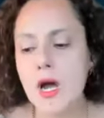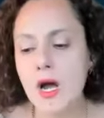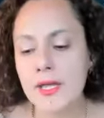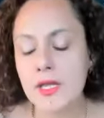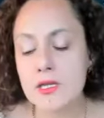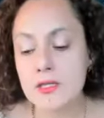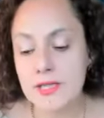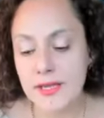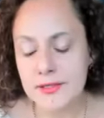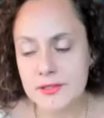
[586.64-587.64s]
I can
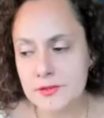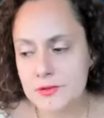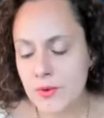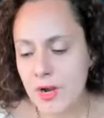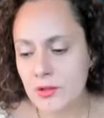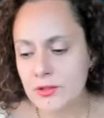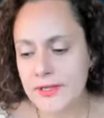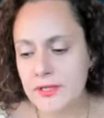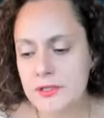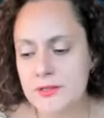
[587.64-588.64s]
attest as well
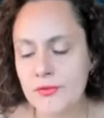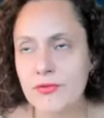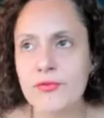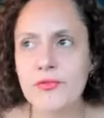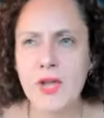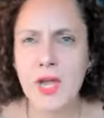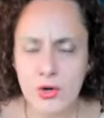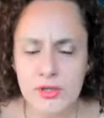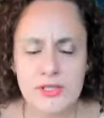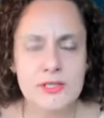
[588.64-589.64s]
that it is a
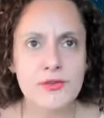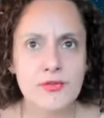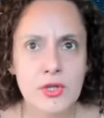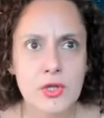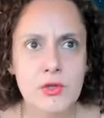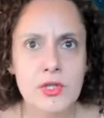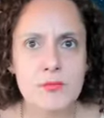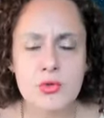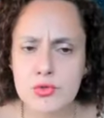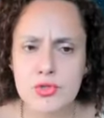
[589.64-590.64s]
very difficult
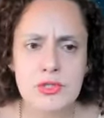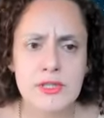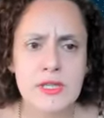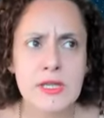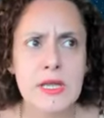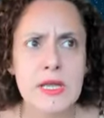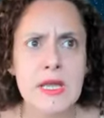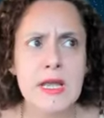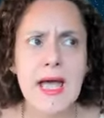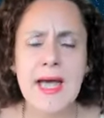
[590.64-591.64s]
emotionally,
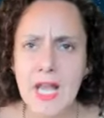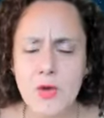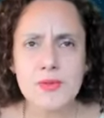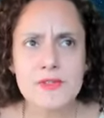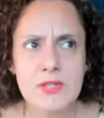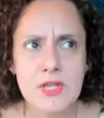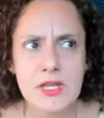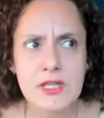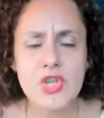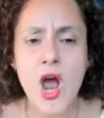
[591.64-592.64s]
and I would say
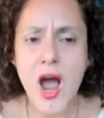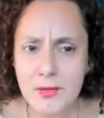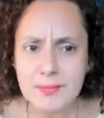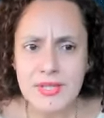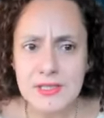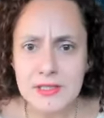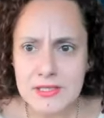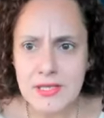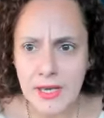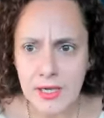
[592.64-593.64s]
it's heart
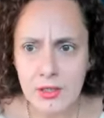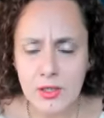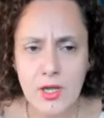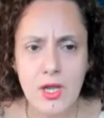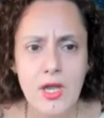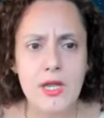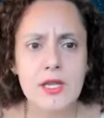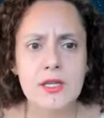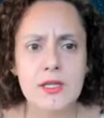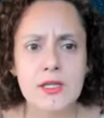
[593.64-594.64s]
piercing
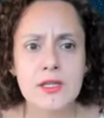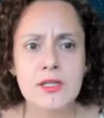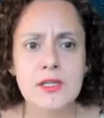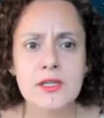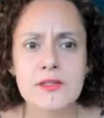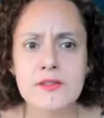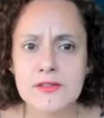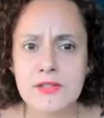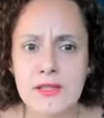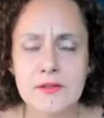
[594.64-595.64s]
in, in a
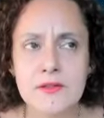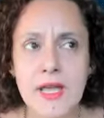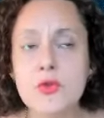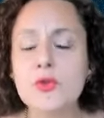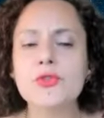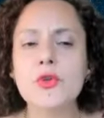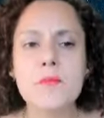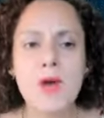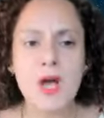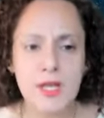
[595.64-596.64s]
sense, and also
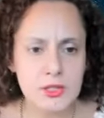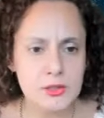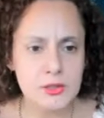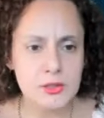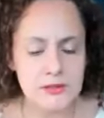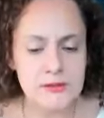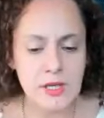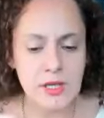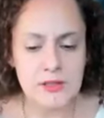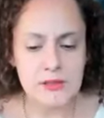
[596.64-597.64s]
mind
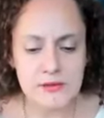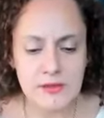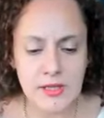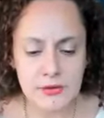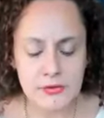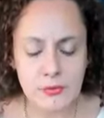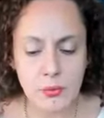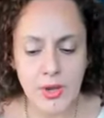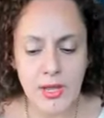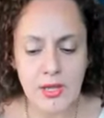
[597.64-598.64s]
piercing in a sense
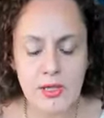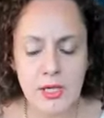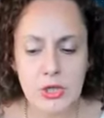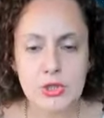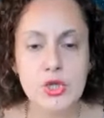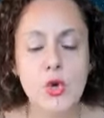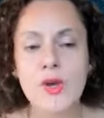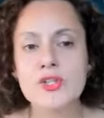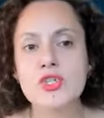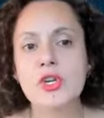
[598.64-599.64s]
where you
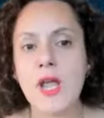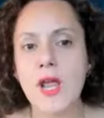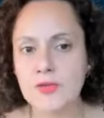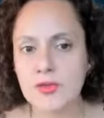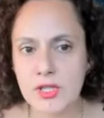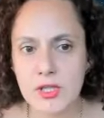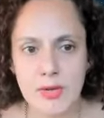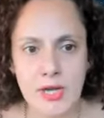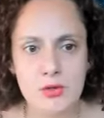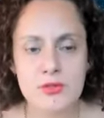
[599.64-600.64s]
question everything
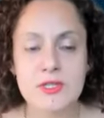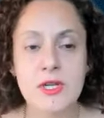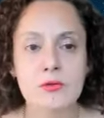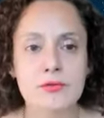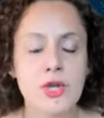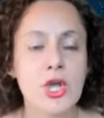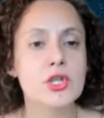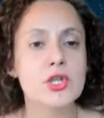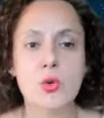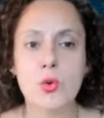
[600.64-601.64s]
about yourself,
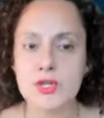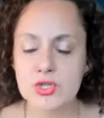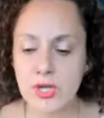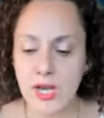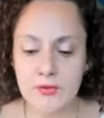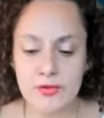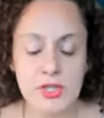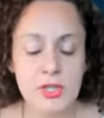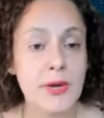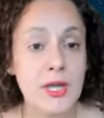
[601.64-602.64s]
you question
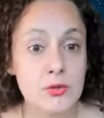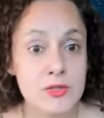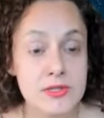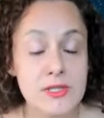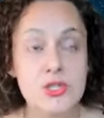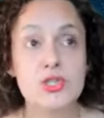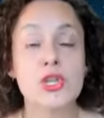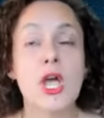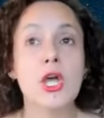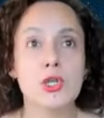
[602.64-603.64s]
everything about your decisions,
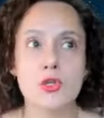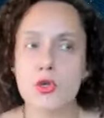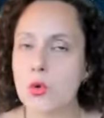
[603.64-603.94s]
you